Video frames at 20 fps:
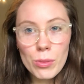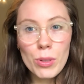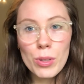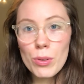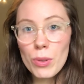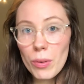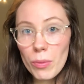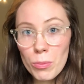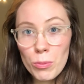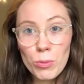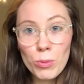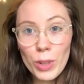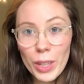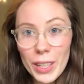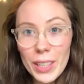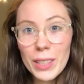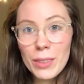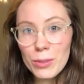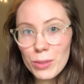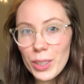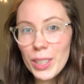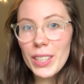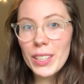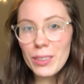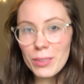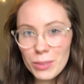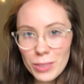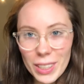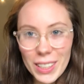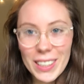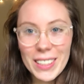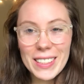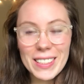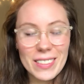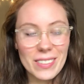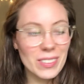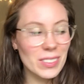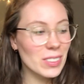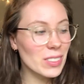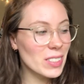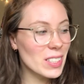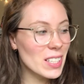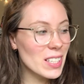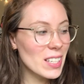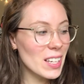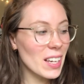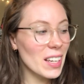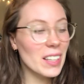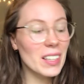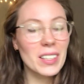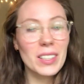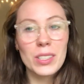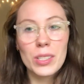was really difficult to see,